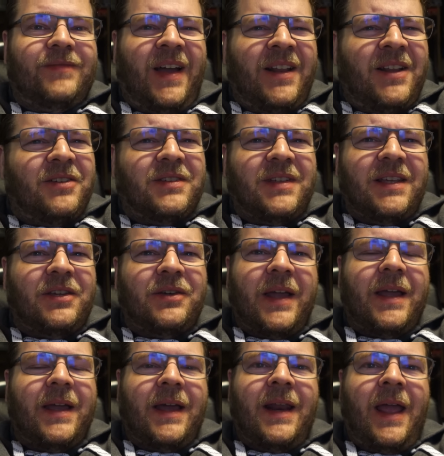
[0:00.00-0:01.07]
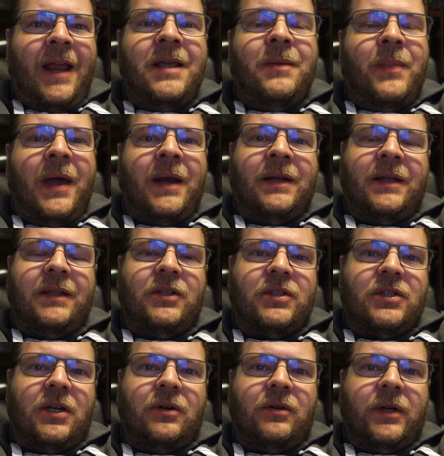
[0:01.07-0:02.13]
I don't think you can get any better than the
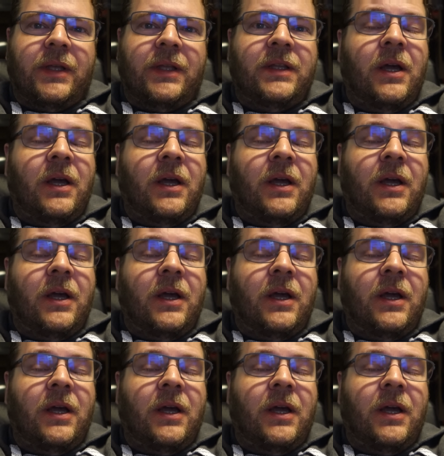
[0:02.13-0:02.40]
Sony.